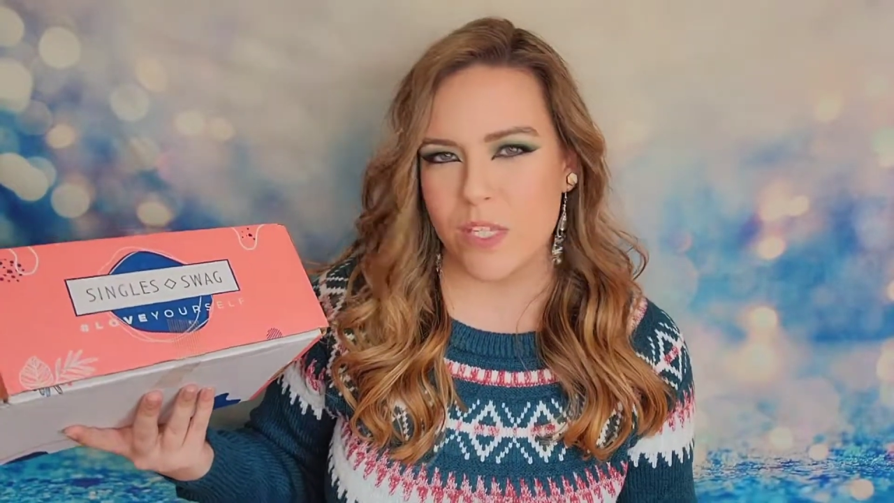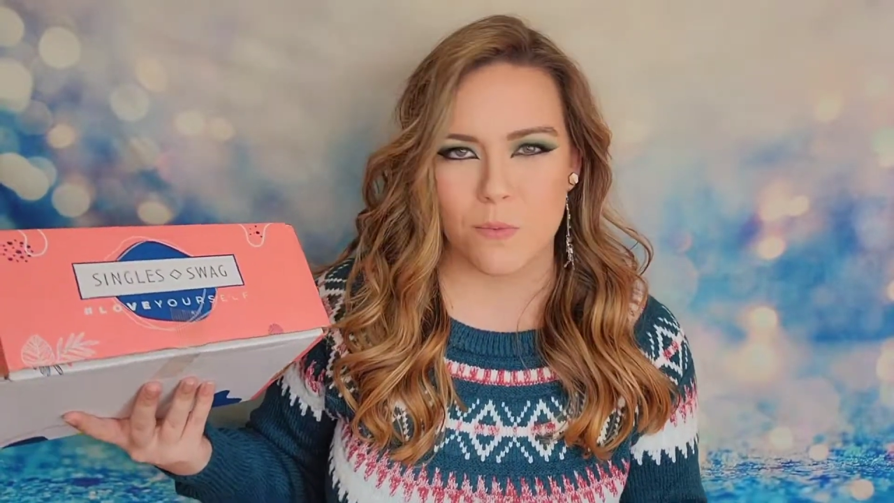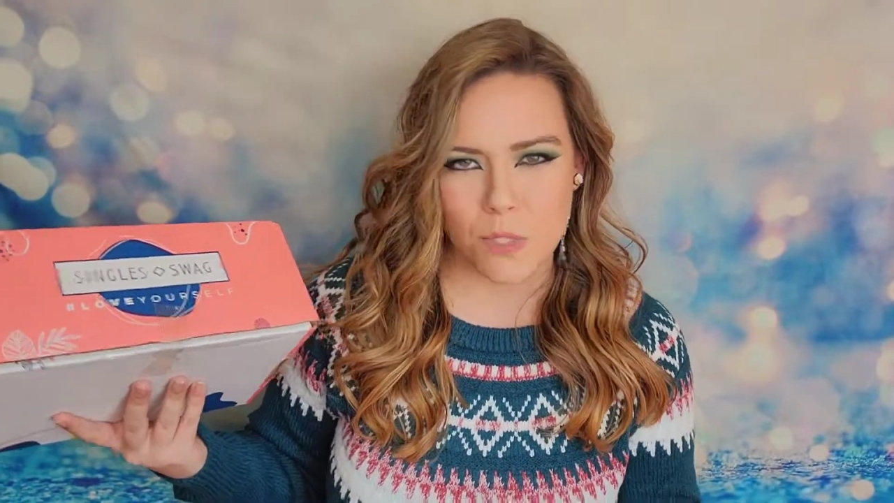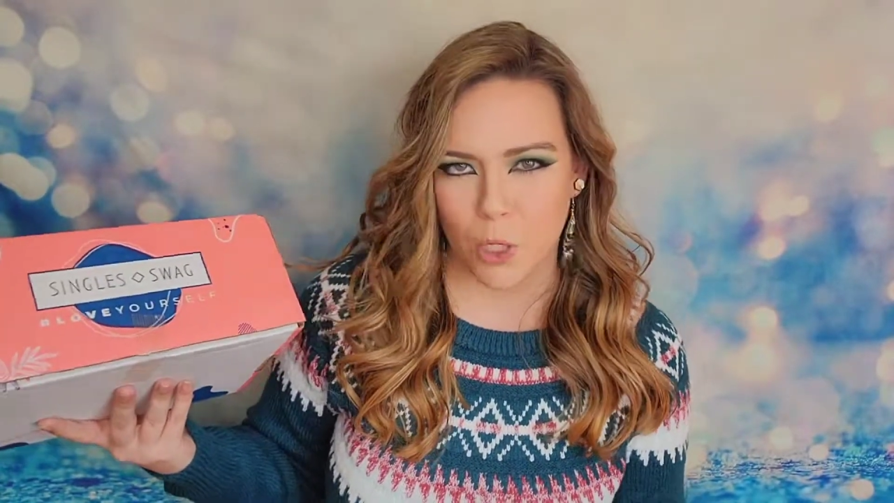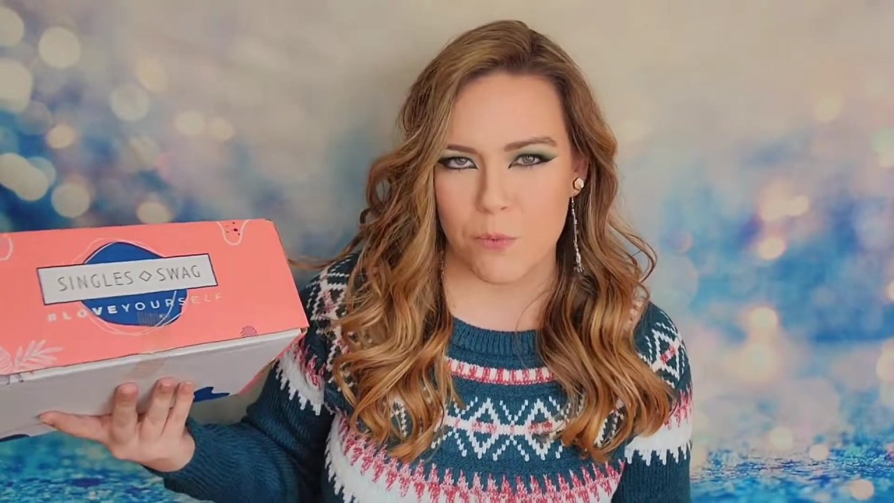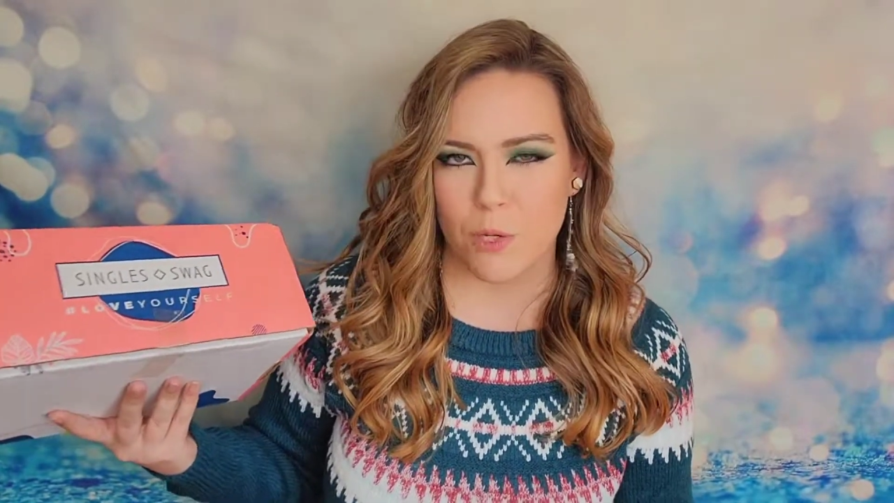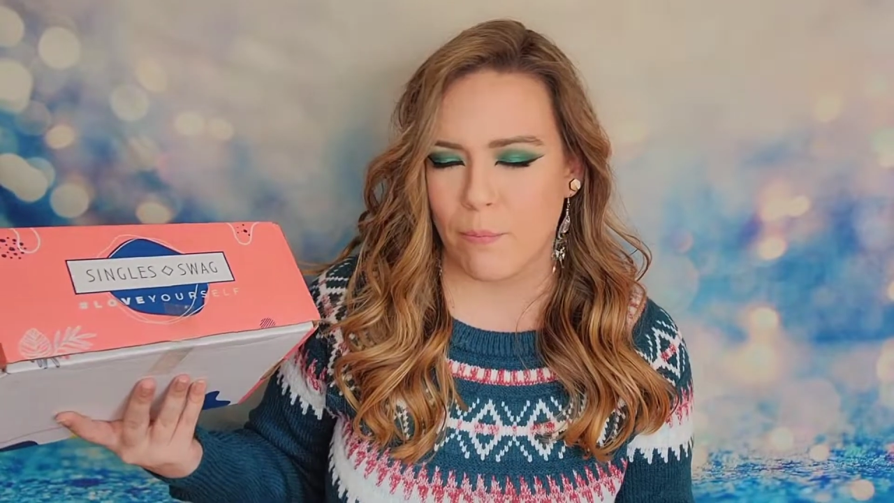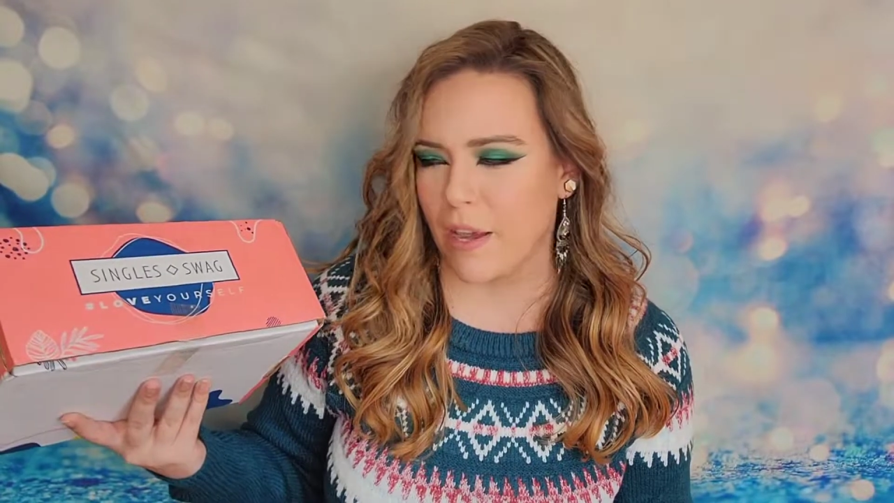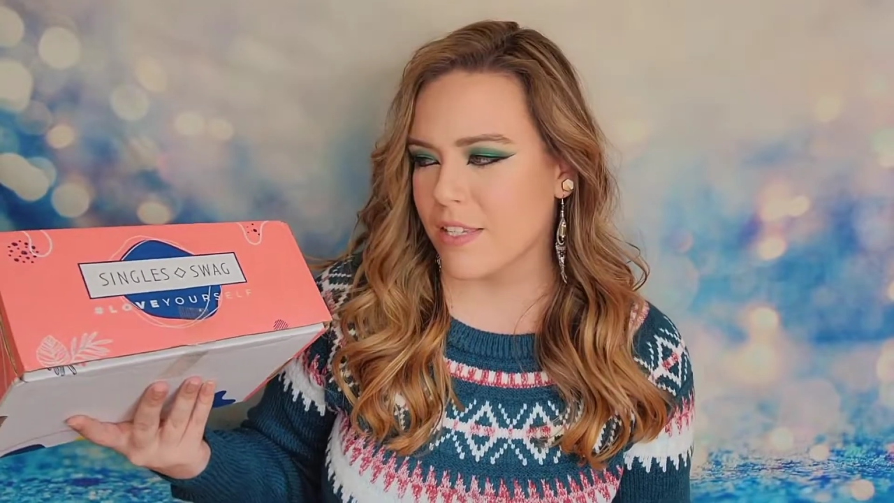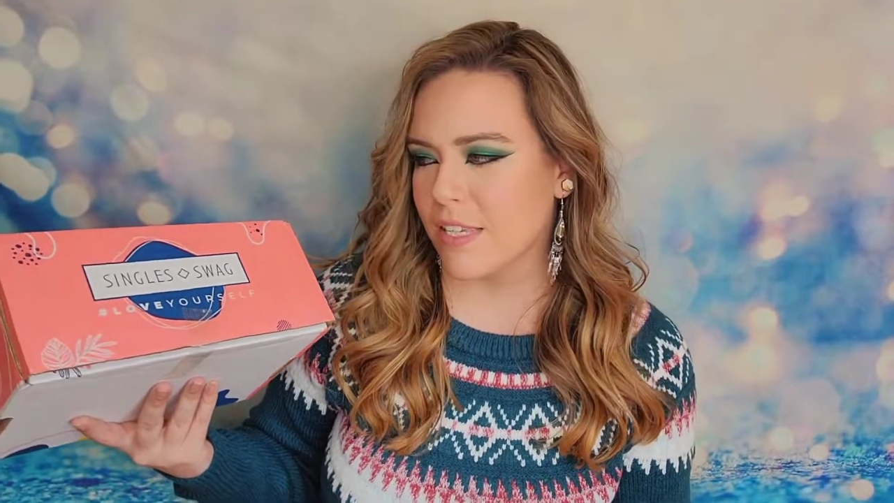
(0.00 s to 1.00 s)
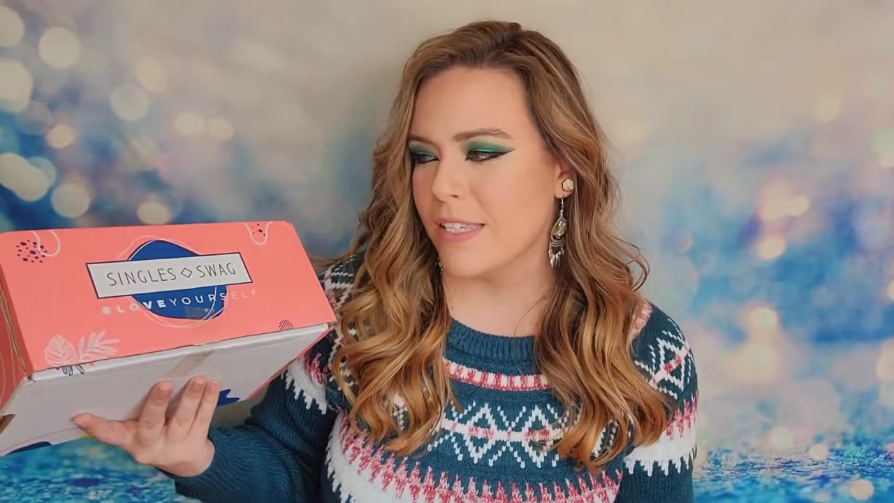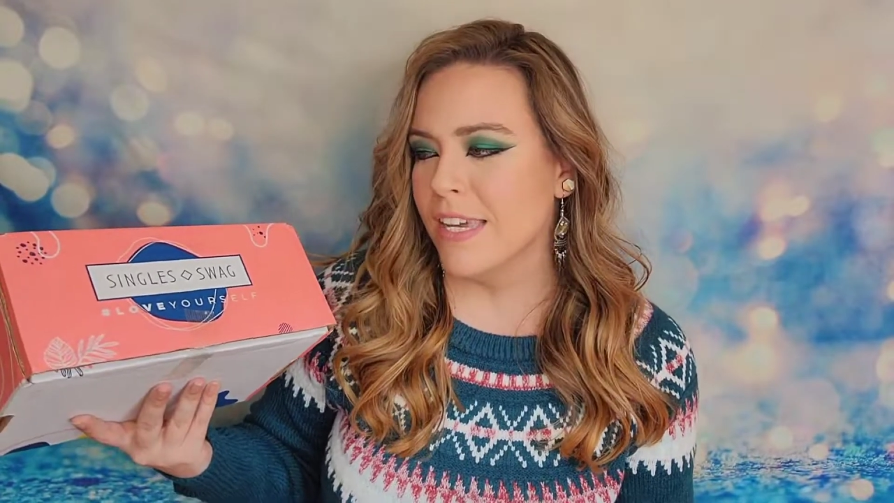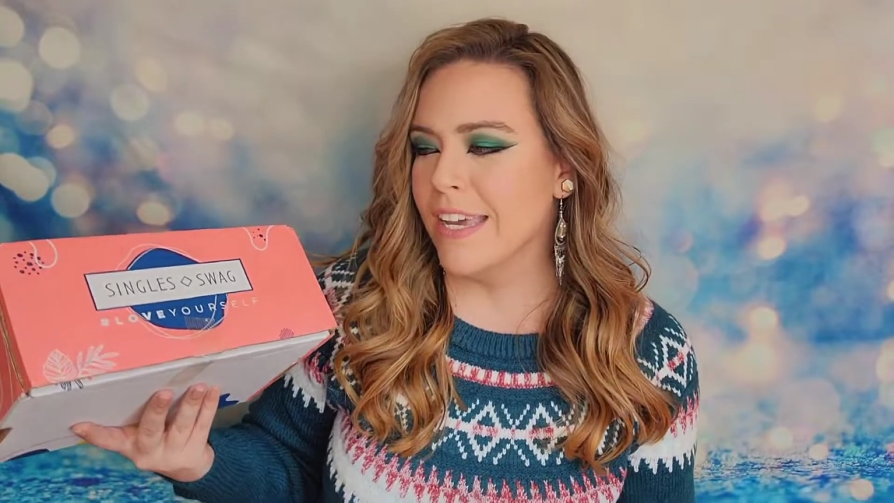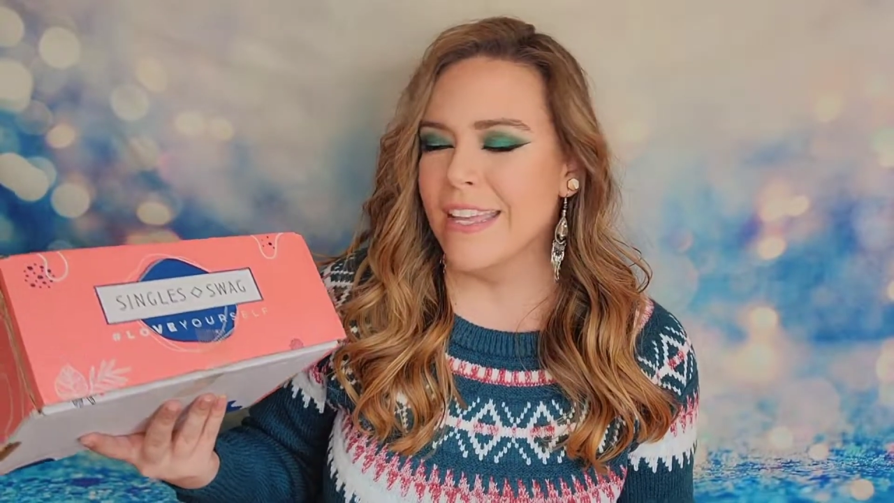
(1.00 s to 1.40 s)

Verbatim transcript: subscription boxes,